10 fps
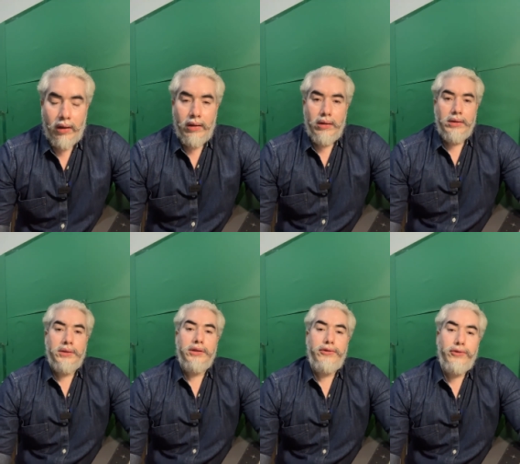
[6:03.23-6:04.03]
uh,
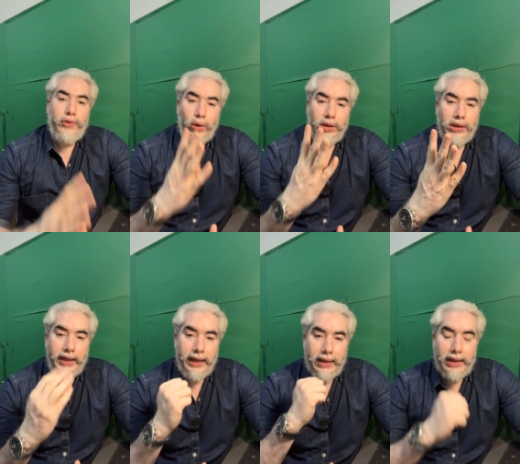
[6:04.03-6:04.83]
the fourth
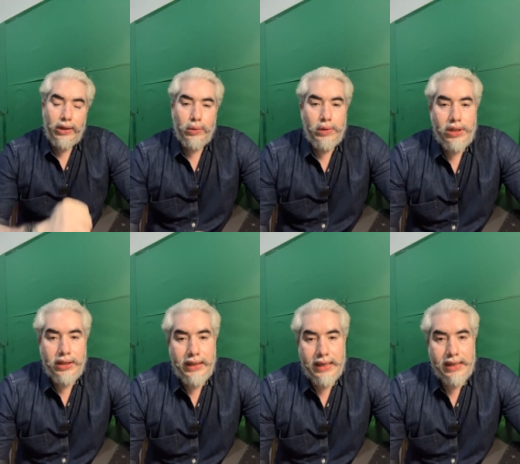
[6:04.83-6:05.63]
thing that you would
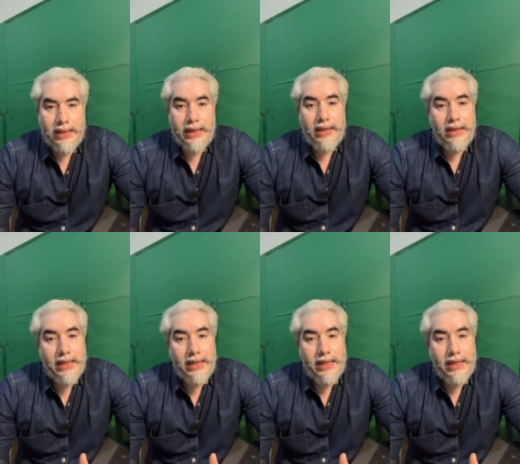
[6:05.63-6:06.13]
see is it,